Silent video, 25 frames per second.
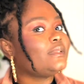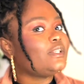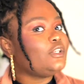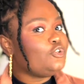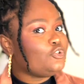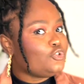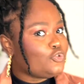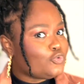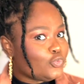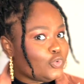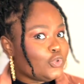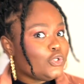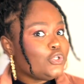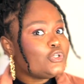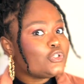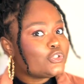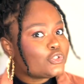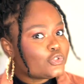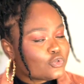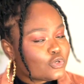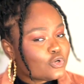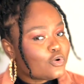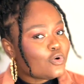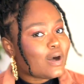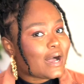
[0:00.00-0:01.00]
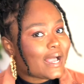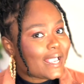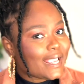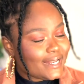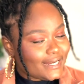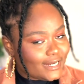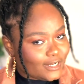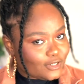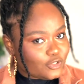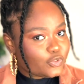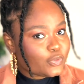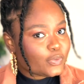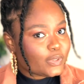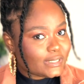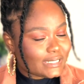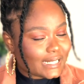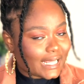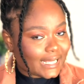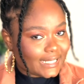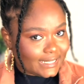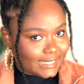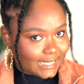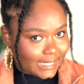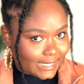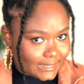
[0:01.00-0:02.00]
will you still go ahead and do it
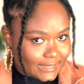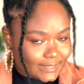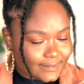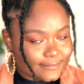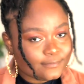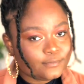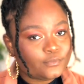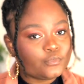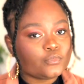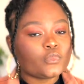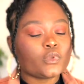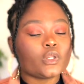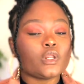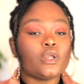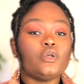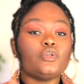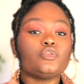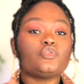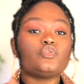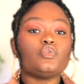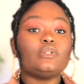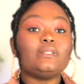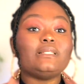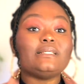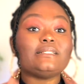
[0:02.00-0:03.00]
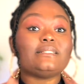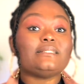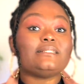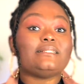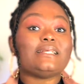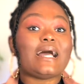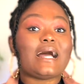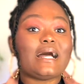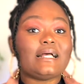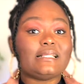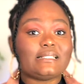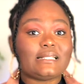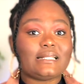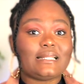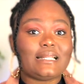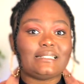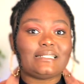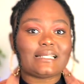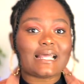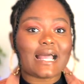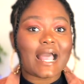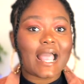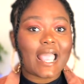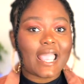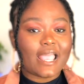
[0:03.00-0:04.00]
like that? So this is the answer that
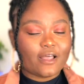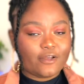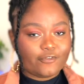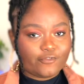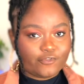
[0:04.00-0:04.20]
I have